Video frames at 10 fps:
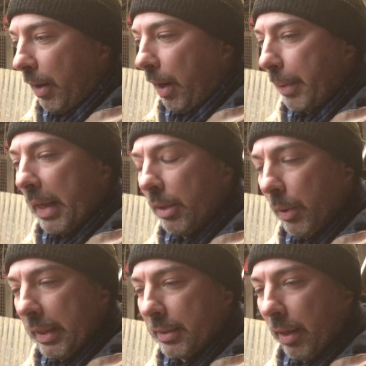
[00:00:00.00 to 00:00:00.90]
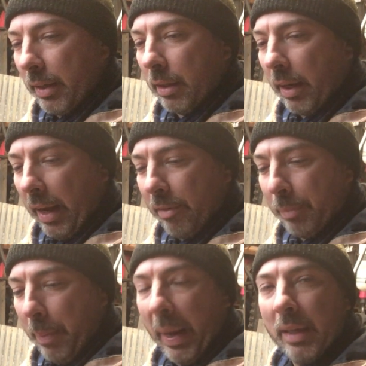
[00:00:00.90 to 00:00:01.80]
I'm getting quite excited. I have
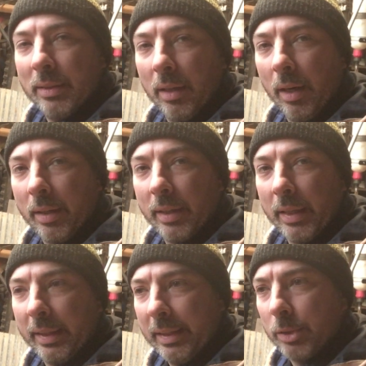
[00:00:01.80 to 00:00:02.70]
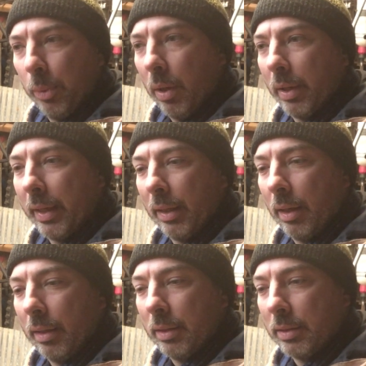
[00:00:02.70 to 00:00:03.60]
my pal is an architect. He is working
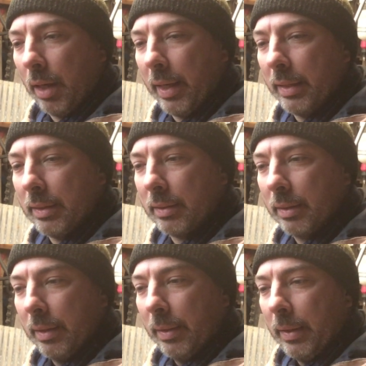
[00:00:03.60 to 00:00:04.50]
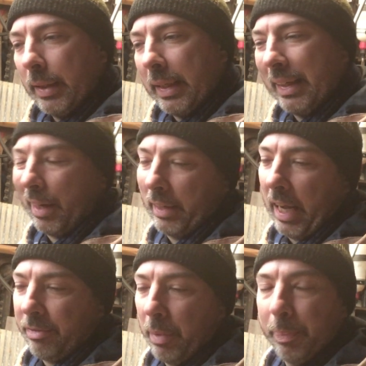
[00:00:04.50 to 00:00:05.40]
on designs. I
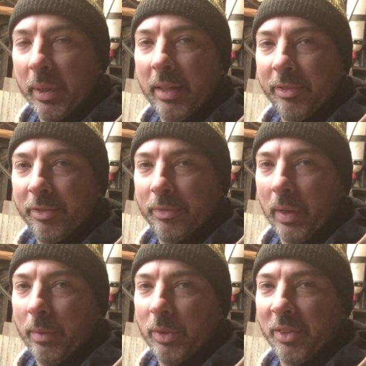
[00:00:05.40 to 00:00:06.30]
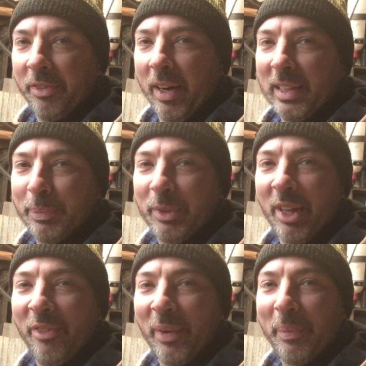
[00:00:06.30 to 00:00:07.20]
gave him a brief, and it was a fairly
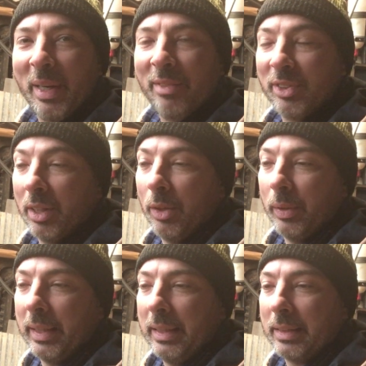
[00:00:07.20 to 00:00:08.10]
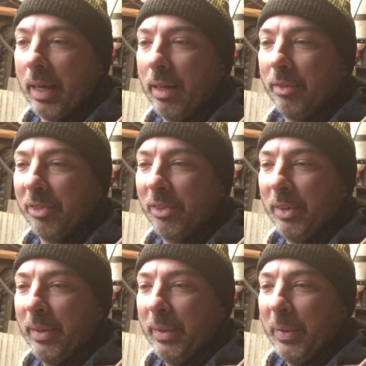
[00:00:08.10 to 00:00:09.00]
specific brief, so he's kind of
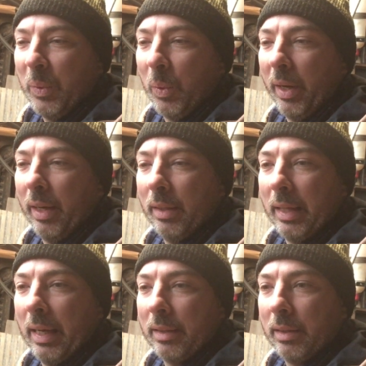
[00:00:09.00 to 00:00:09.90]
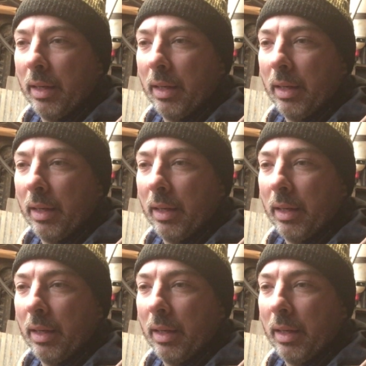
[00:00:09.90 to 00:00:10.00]
working on that.